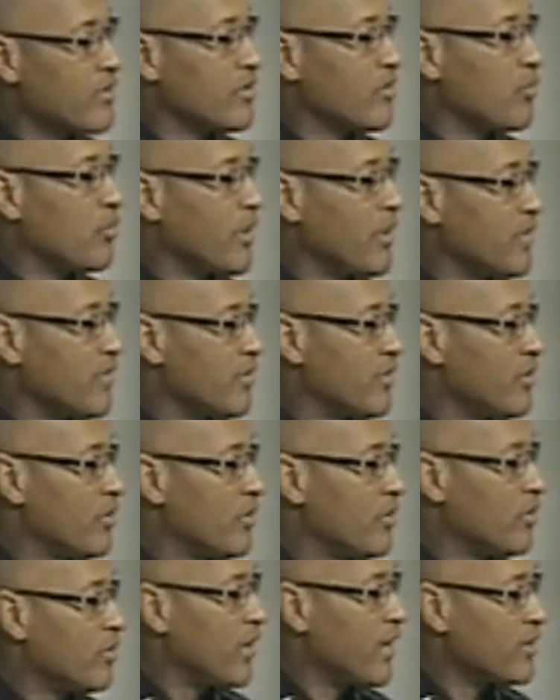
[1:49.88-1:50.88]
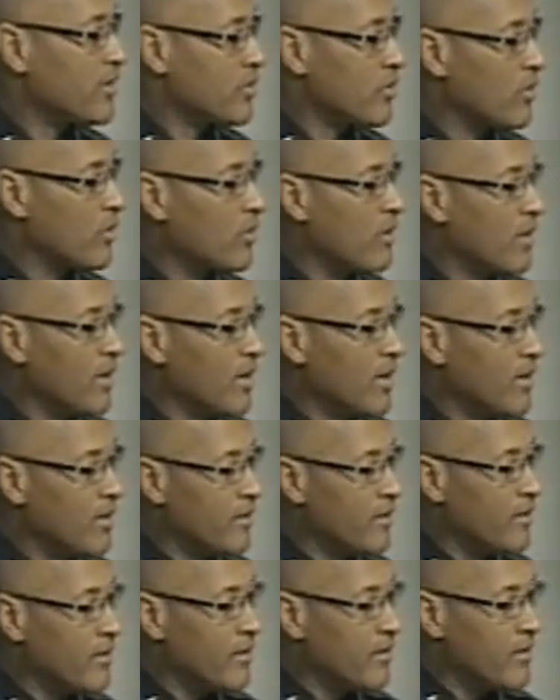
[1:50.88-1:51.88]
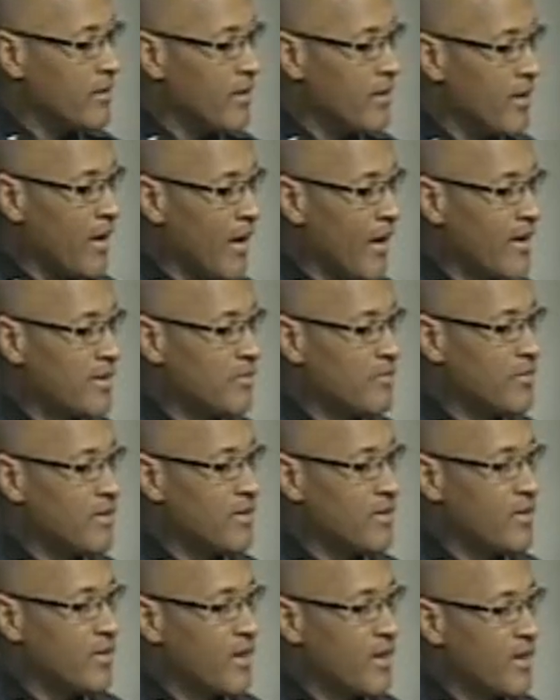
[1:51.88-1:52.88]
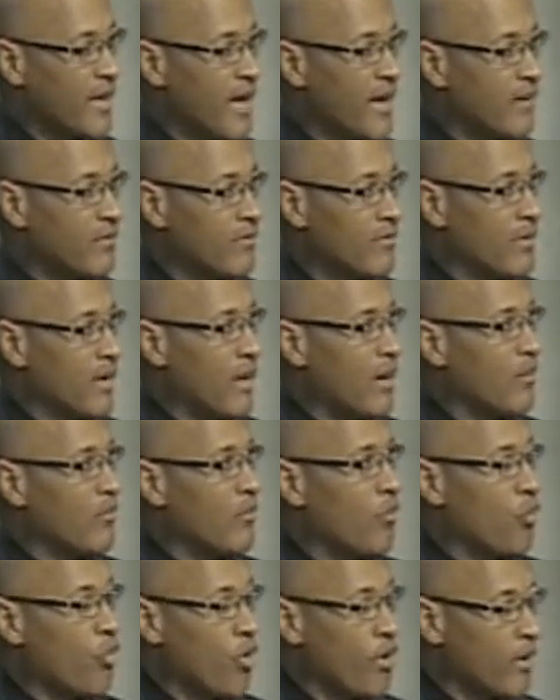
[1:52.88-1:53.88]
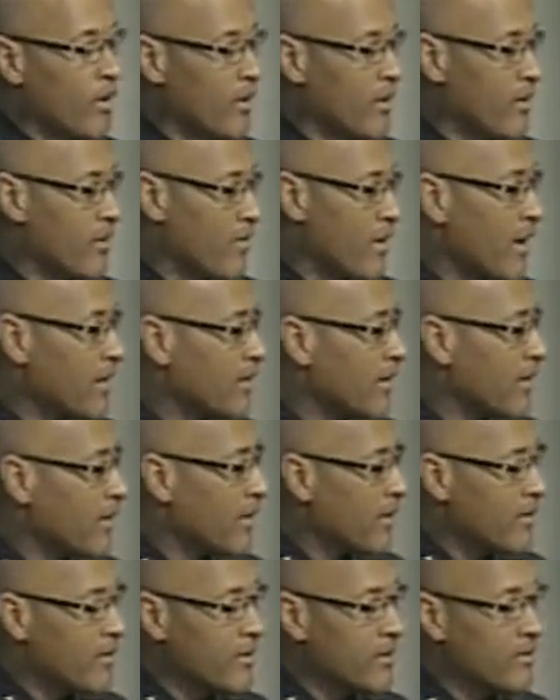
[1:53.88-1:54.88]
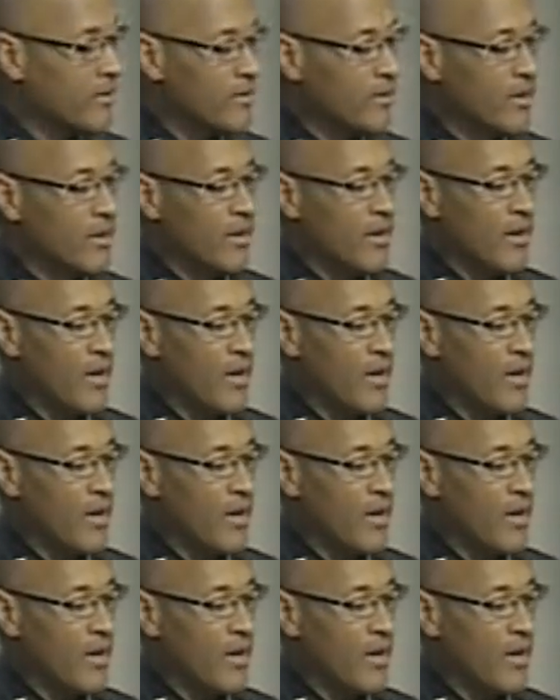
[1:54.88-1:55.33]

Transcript: Here are some ways for you to do that. So there has been a lot of work around that area.